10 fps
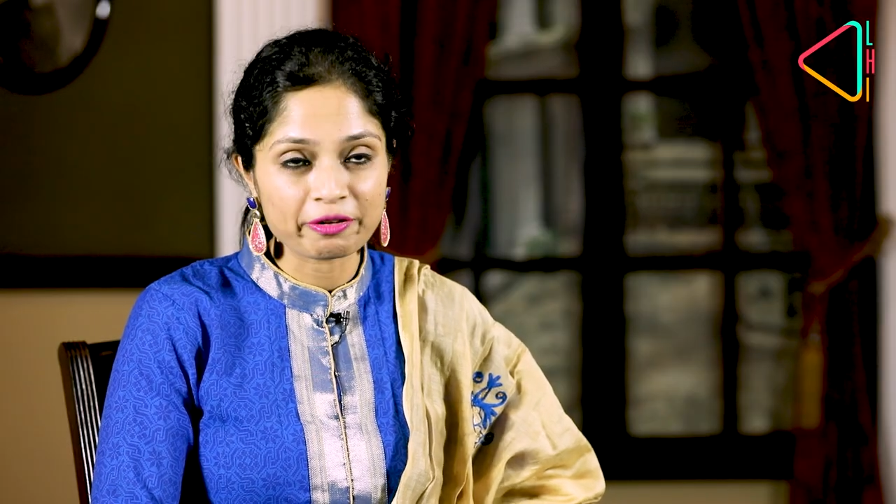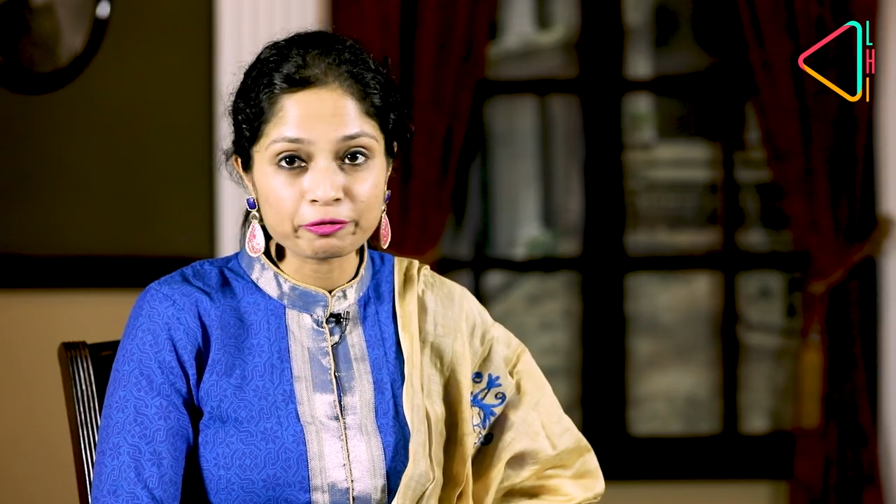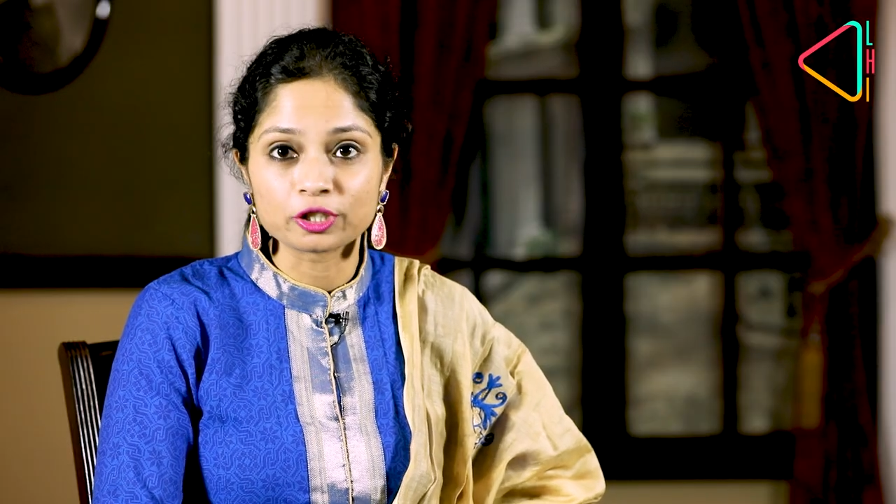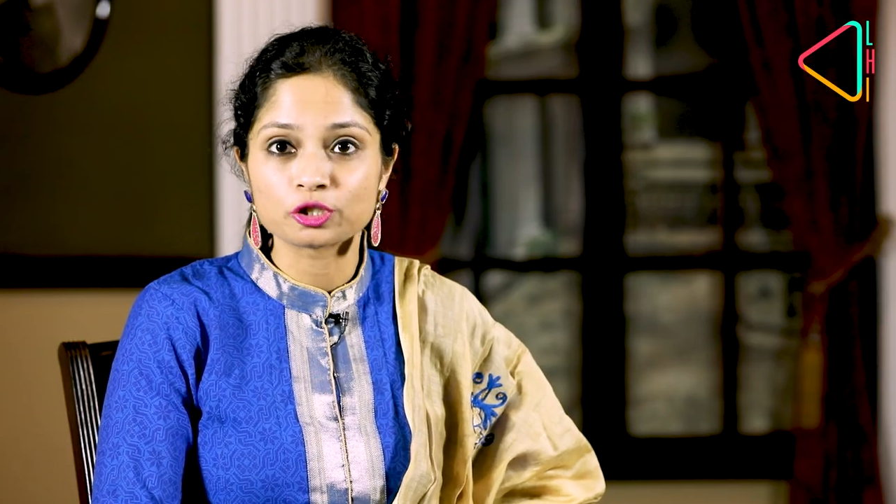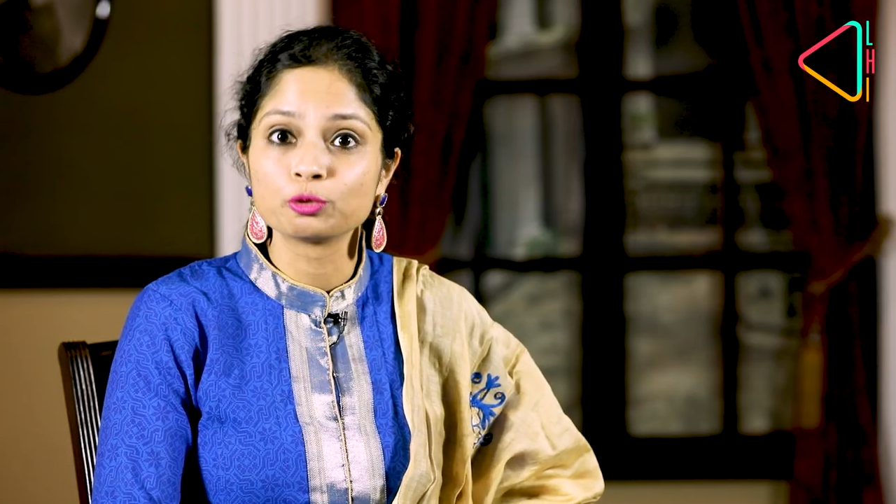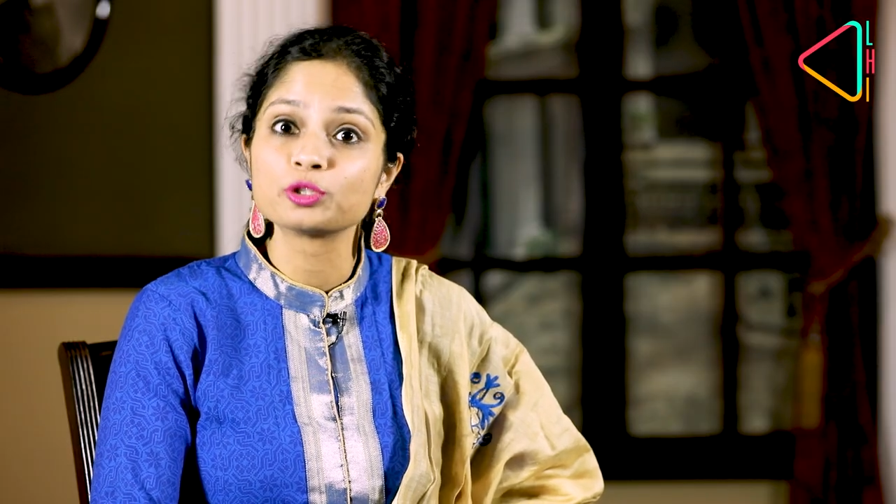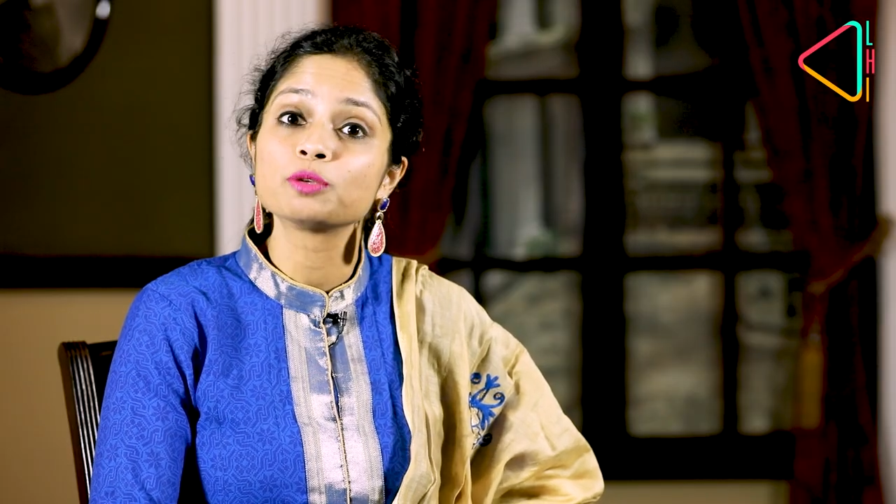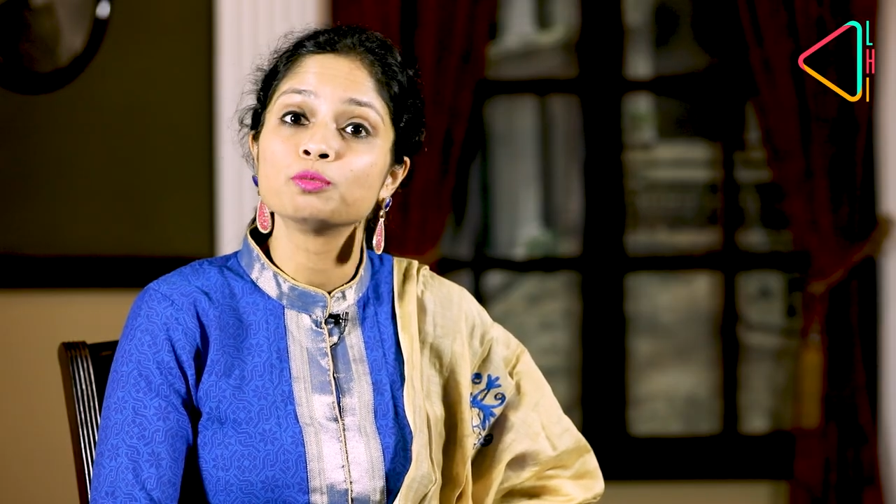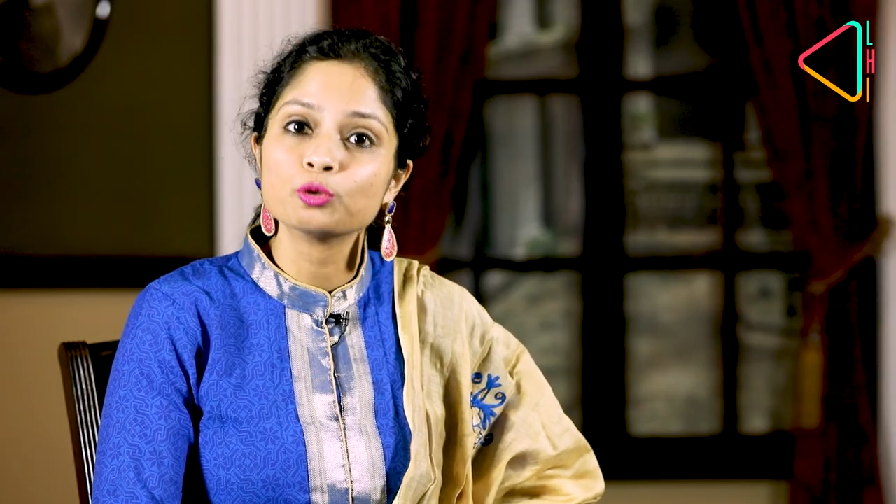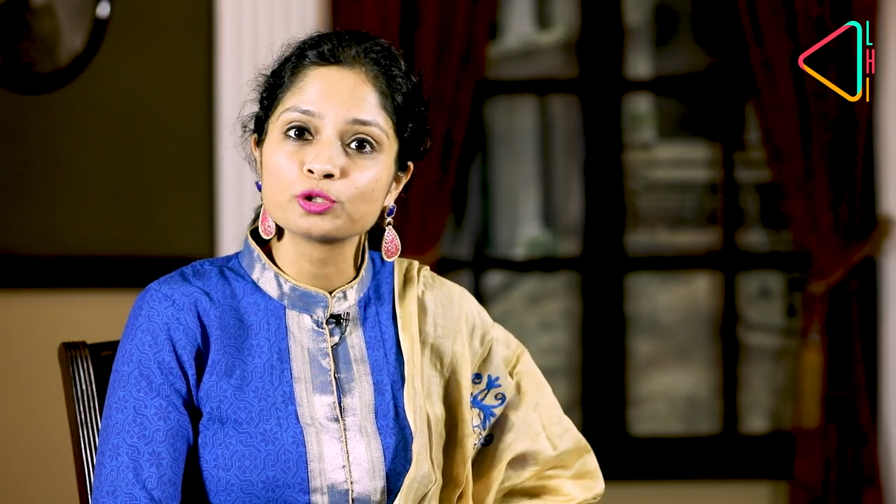efforts
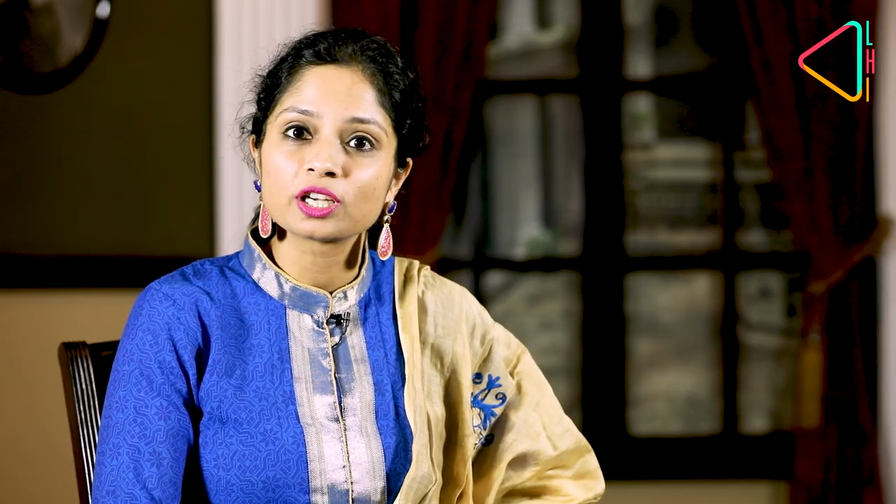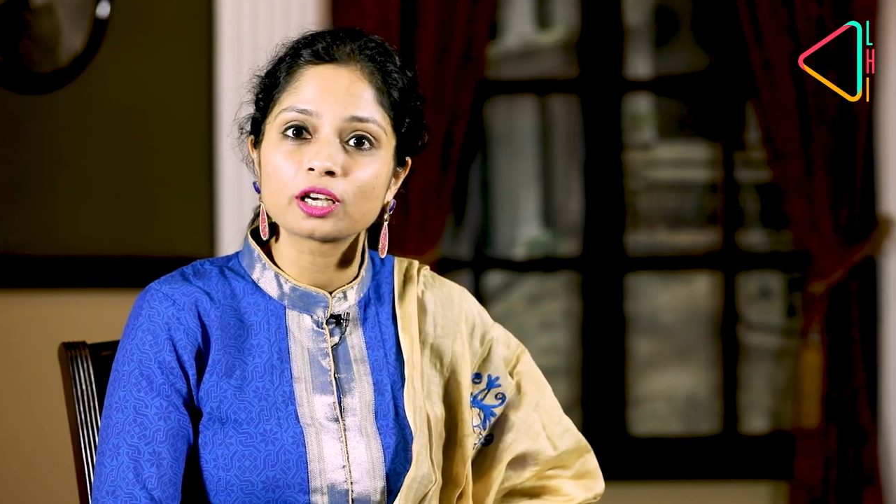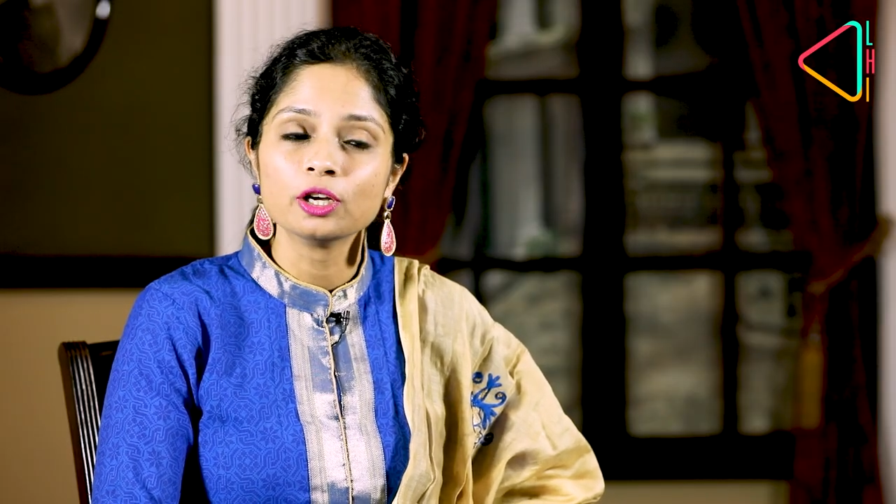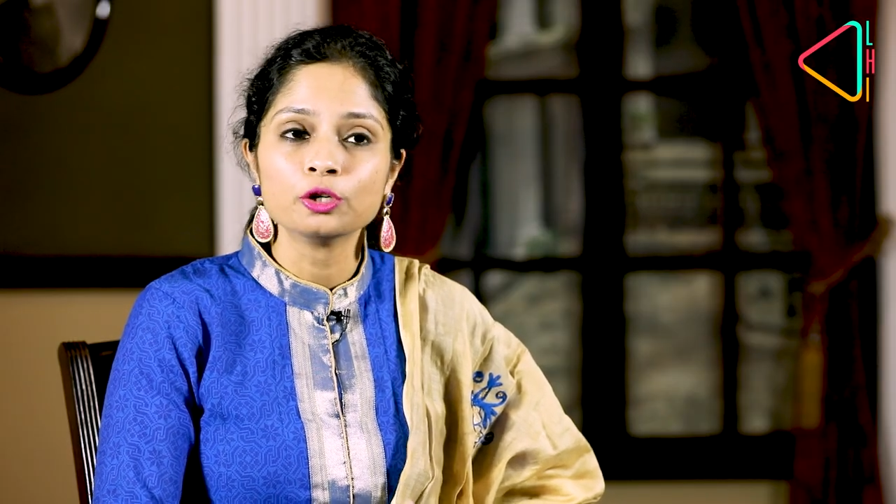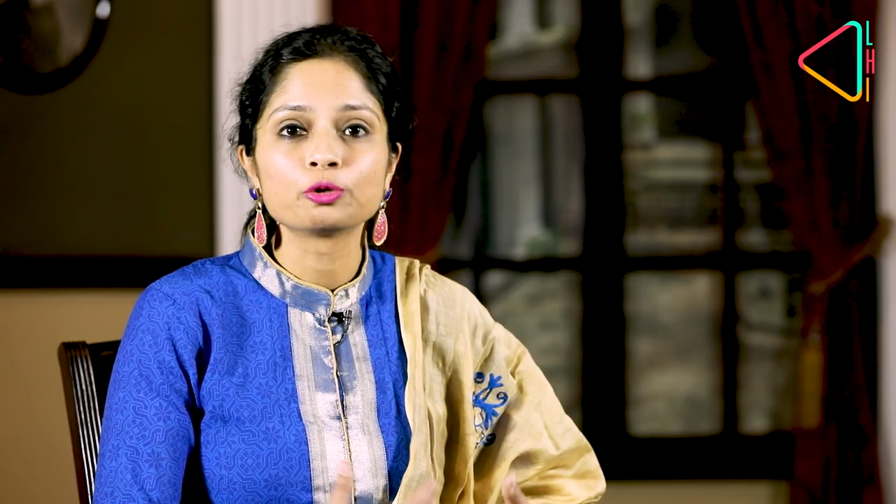using music